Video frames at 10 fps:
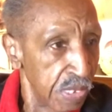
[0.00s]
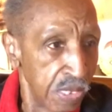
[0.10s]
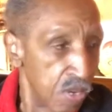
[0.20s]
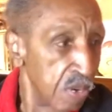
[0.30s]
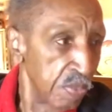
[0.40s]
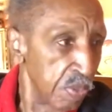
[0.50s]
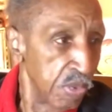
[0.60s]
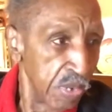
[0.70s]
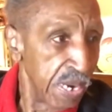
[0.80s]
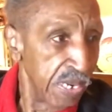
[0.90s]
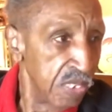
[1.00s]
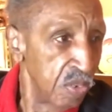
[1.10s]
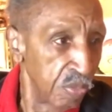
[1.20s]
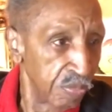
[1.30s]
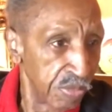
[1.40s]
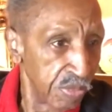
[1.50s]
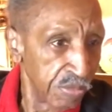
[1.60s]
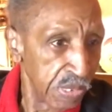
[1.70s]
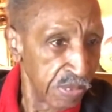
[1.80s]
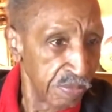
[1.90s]
He could have been an Haiti, you know, uh,
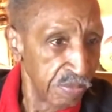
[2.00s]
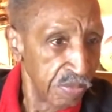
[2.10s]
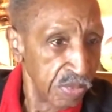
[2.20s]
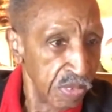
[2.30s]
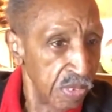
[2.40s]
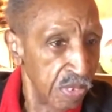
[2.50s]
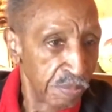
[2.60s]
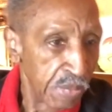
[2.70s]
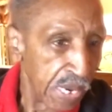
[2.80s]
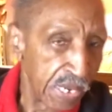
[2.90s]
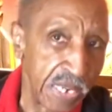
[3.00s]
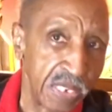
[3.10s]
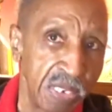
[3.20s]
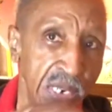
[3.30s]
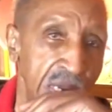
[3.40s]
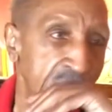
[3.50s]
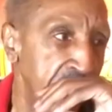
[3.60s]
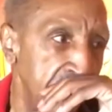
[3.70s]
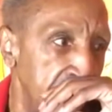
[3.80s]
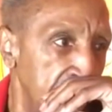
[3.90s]
thing. But I can't tell you, I
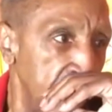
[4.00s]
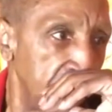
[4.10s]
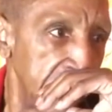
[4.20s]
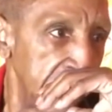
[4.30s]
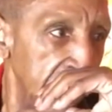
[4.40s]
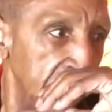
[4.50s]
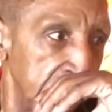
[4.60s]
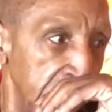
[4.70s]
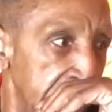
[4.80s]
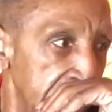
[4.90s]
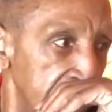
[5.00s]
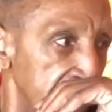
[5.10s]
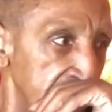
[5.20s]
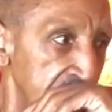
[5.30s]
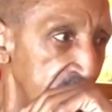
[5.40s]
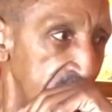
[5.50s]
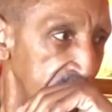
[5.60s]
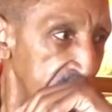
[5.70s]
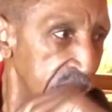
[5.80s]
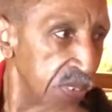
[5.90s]
don't, I don't know what you do with some Haitians, and now I
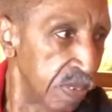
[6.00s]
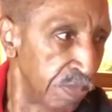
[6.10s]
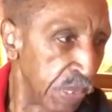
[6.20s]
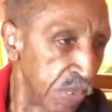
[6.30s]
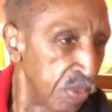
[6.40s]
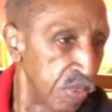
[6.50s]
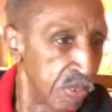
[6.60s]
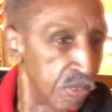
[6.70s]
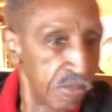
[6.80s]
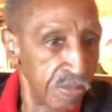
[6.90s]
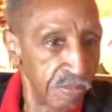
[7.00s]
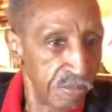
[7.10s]
can't speak over much.